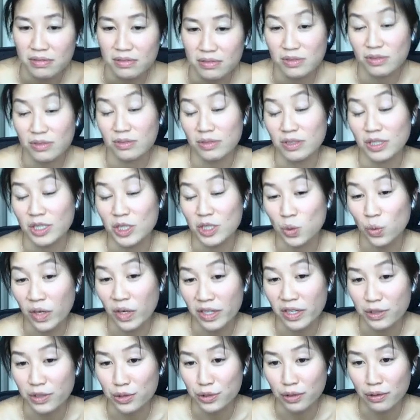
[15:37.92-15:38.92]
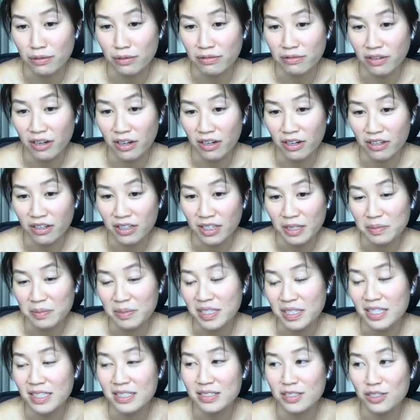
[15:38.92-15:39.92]
only twice so far. I
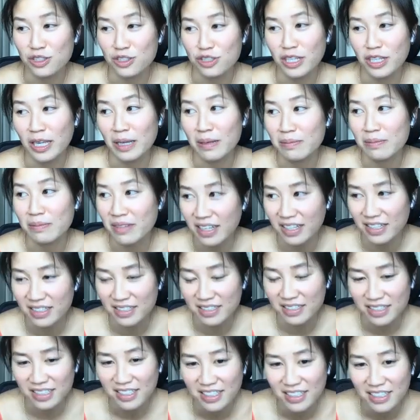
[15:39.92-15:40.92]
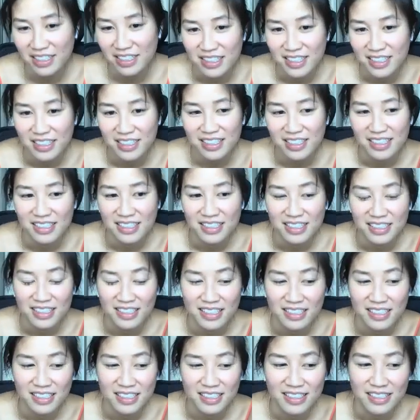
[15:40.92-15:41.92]
mean, it's a shame that,
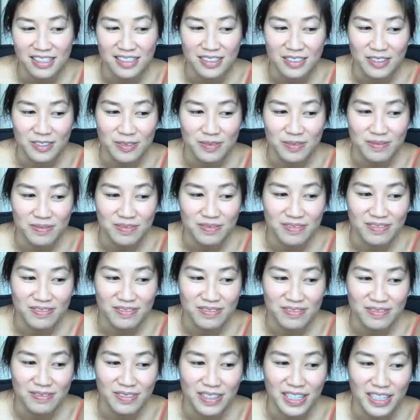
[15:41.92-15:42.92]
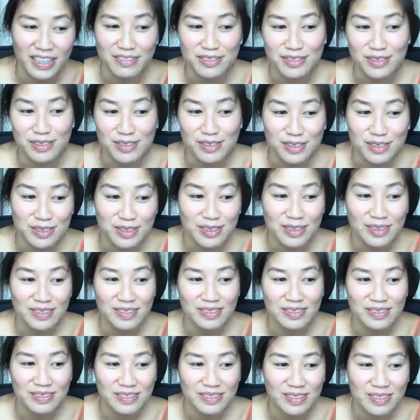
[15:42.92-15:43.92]
you know, we have to use
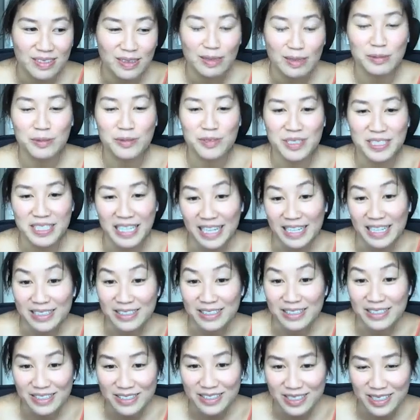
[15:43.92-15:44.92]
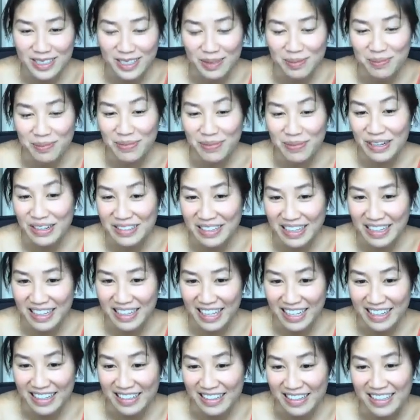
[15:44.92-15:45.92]
global standards to compare that
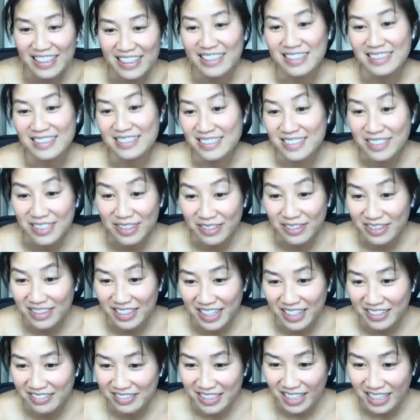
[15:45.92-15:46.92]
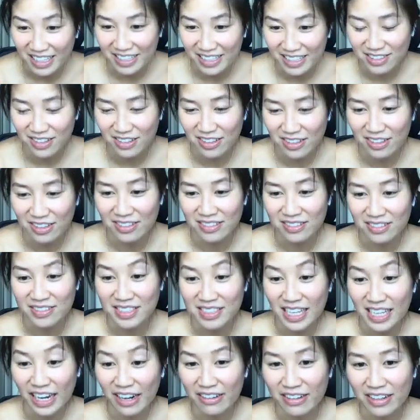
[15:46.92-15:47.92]
kind of thing because, at the end of the day, it's all
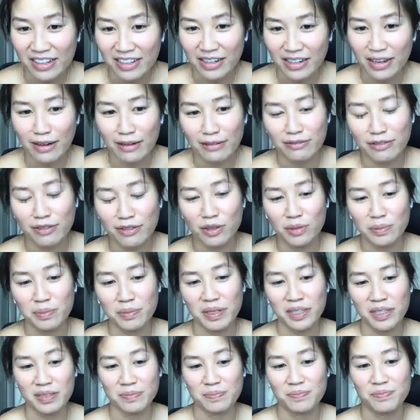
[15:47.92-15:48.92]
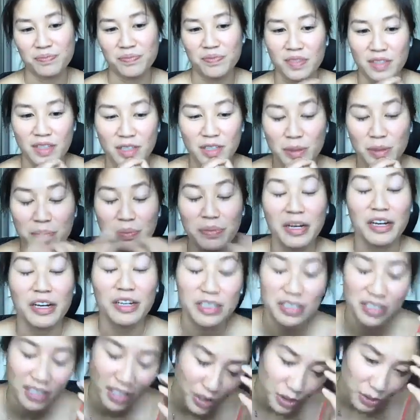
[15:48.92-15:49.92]
scary and awful. But compared
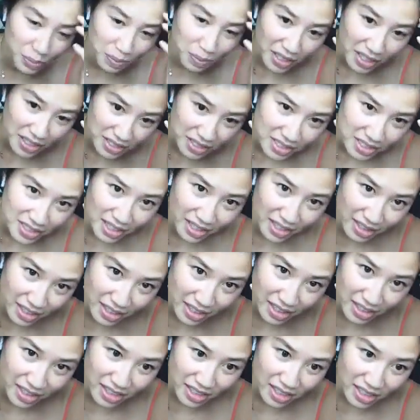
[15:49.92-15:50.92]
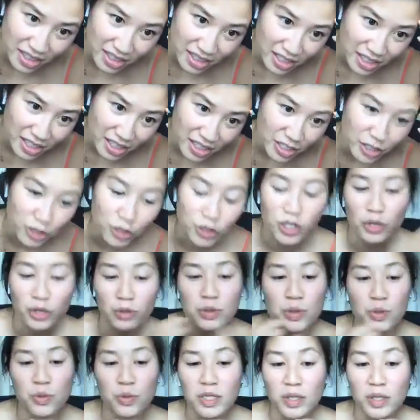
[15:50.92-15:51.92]
to other places, I think, no
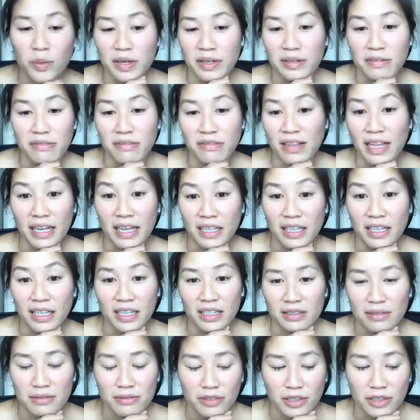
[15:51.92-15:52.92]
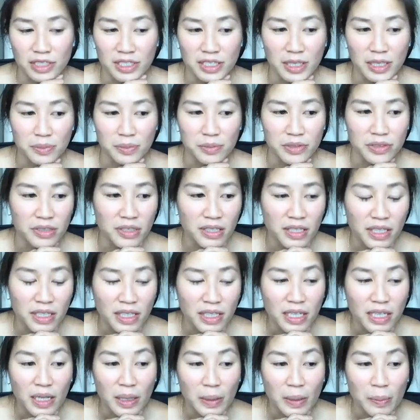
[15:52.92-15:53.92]
one's really wearing flak yet, for example.
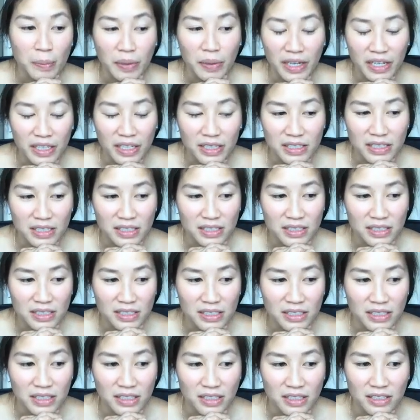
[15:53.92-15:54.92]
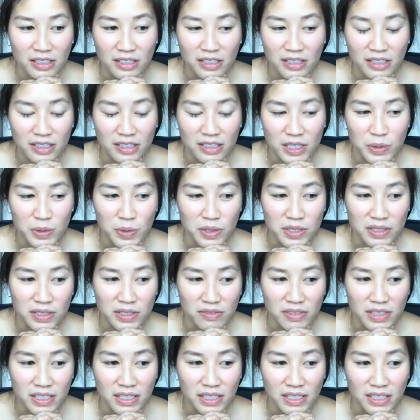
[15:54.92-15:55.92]
But in Hong Kong
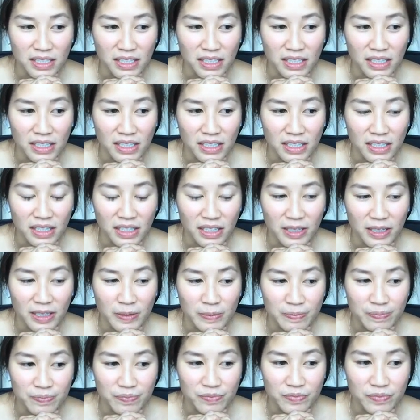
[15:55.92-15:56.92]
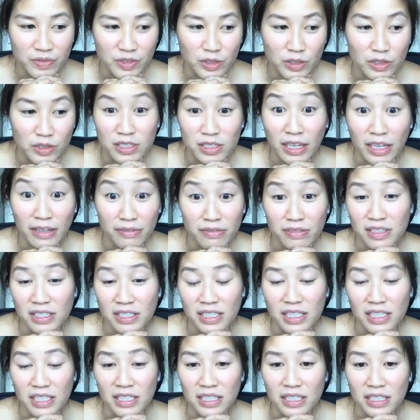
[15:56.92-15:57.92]
specifically, you
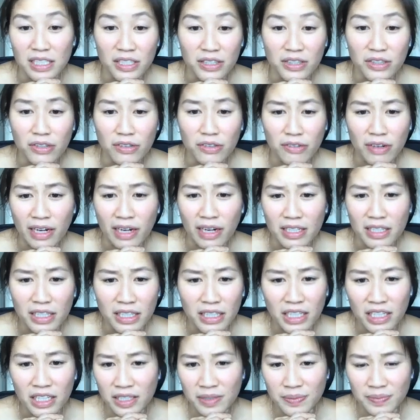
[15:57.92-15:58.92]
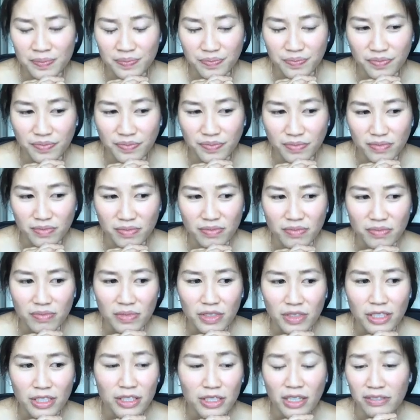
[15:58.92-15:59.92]
definitely need the right gear.
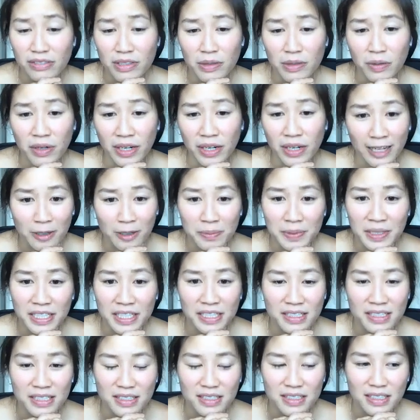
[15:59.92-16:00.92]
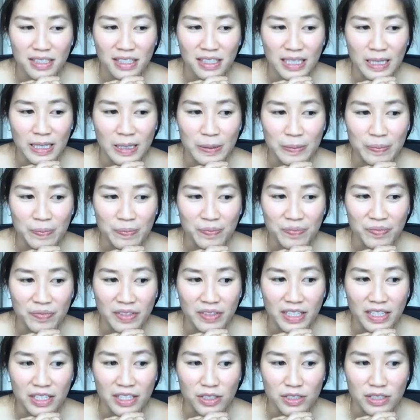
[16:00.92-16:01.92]
You definitely want a helmet,
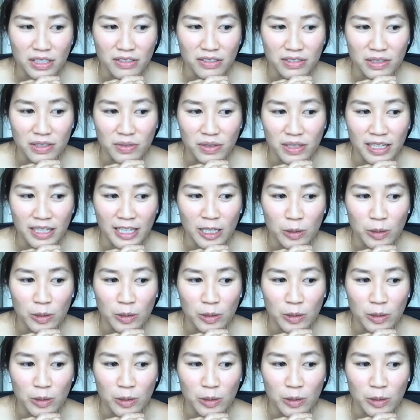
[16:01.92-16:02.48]
and you definitely want